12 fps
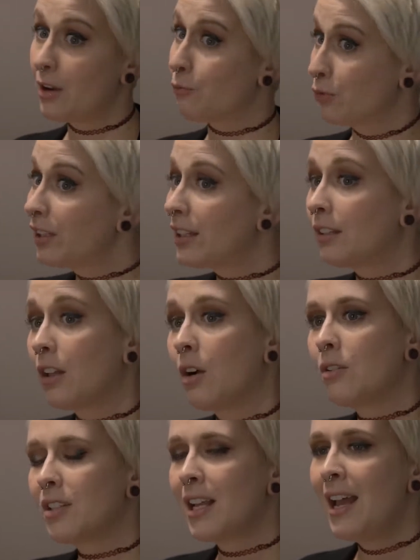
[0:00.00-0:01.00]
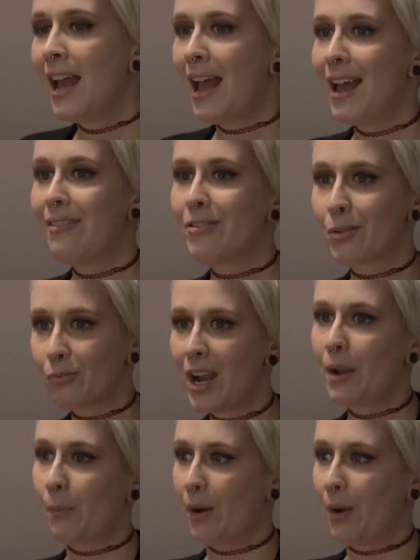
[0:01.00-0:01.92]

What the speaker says: and really close, and the right